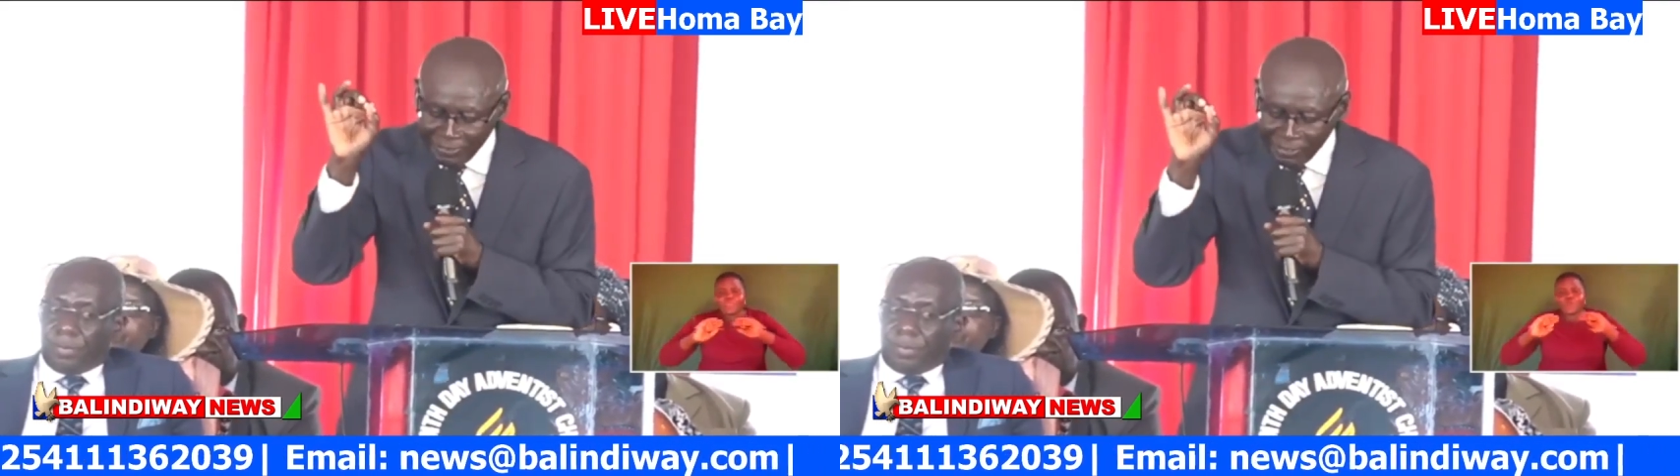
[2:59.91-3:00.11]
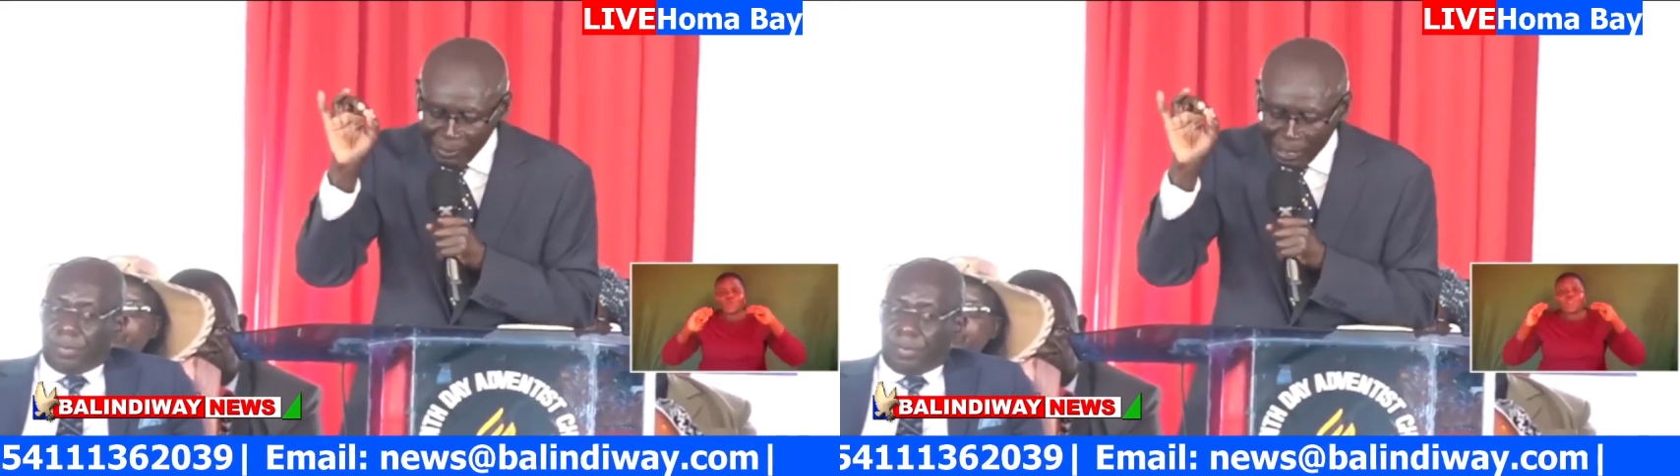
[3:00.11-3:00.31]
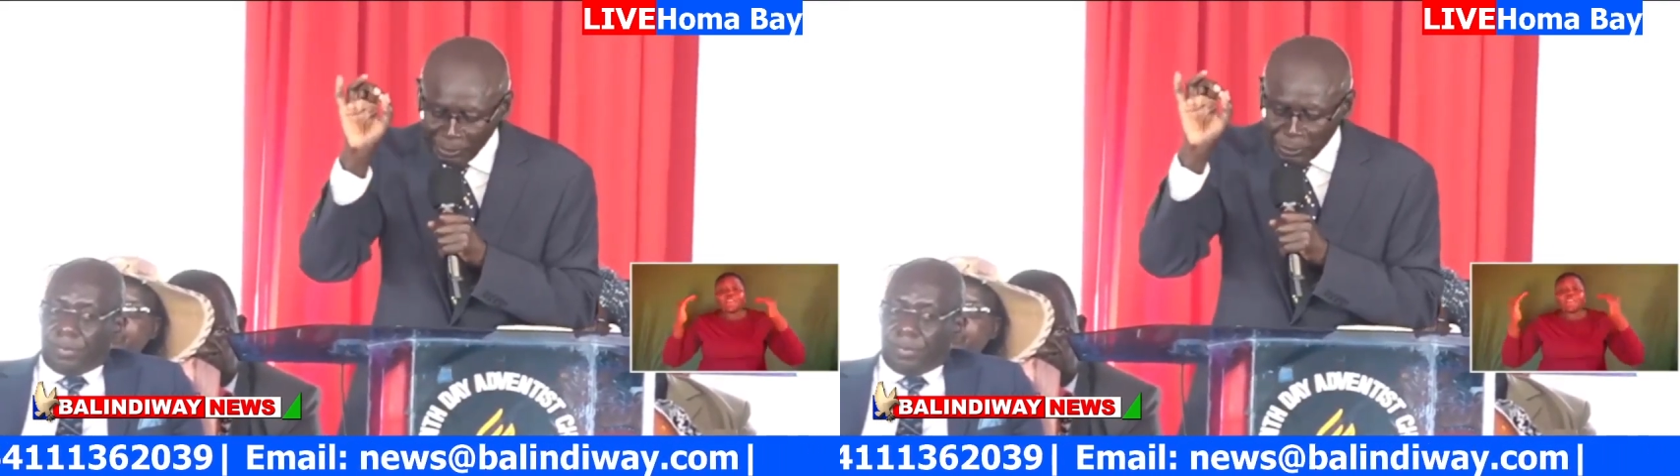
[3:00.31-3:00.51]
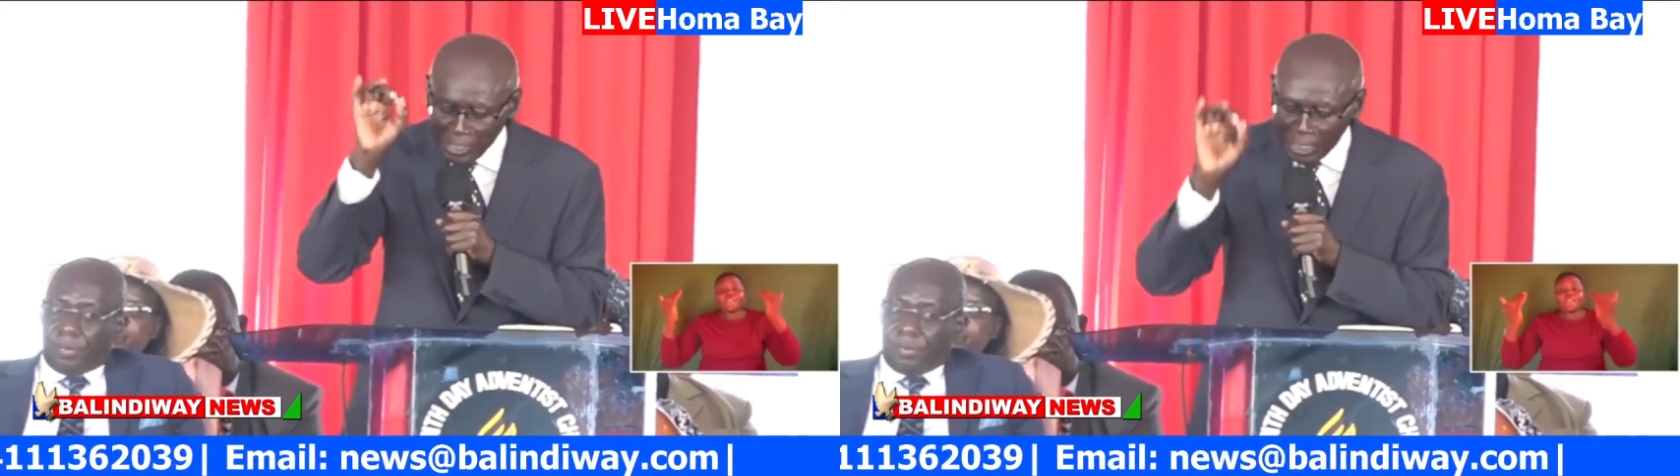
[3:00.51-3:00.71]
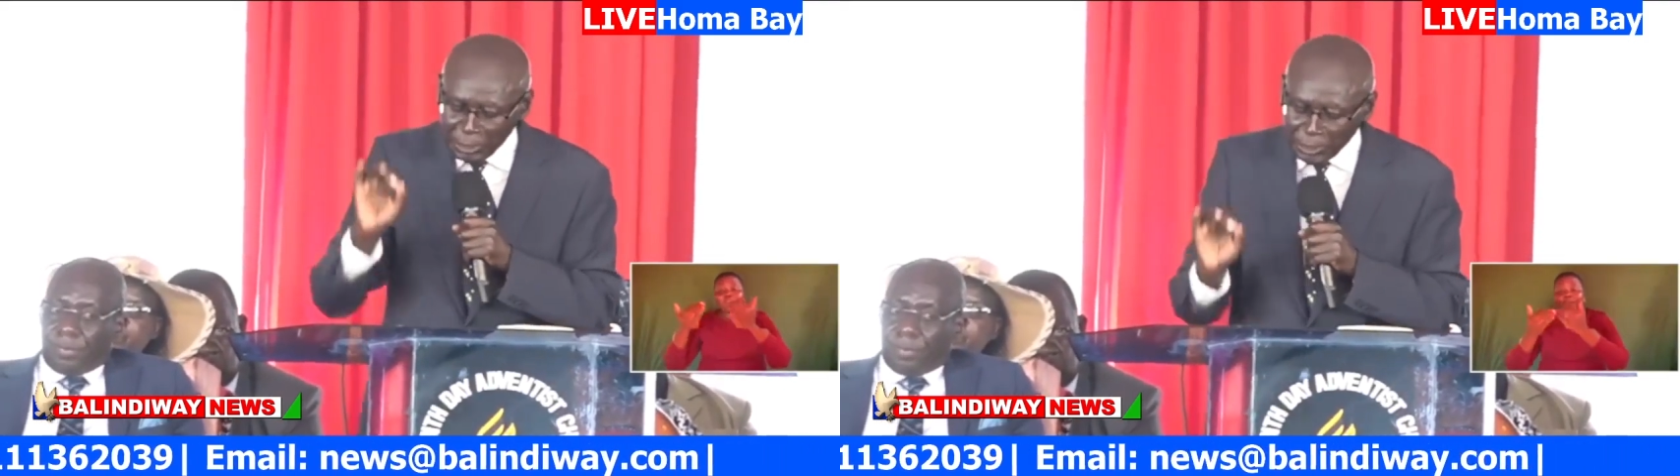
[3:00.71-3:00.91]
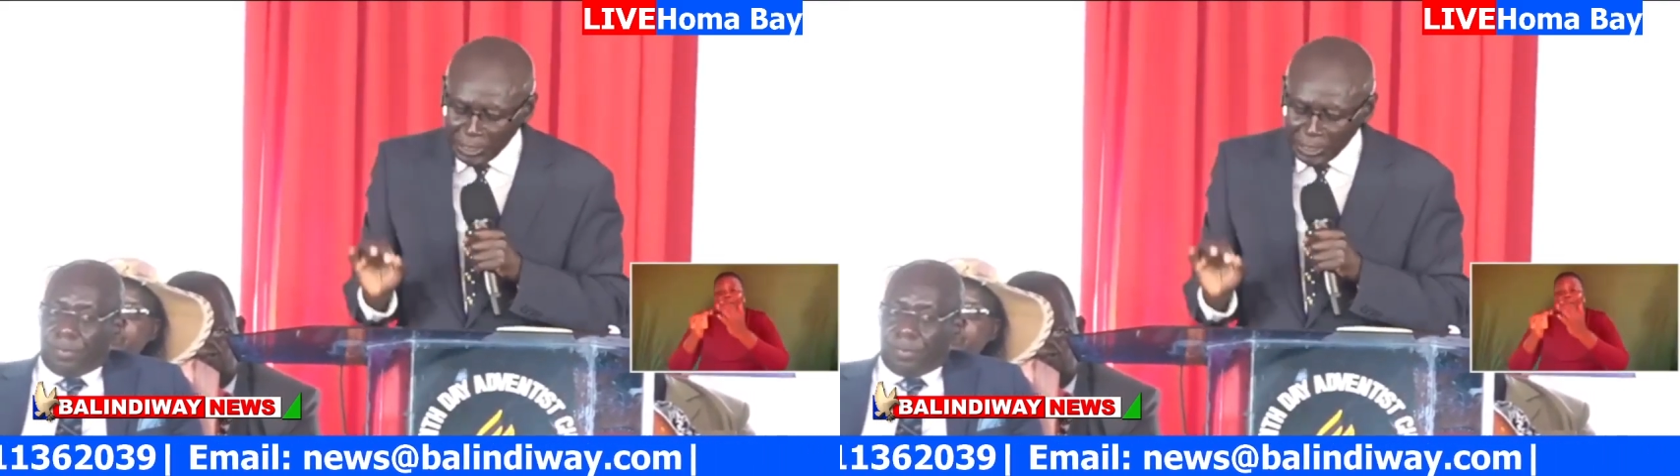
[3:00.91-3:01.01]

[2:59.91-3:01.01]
The Bible says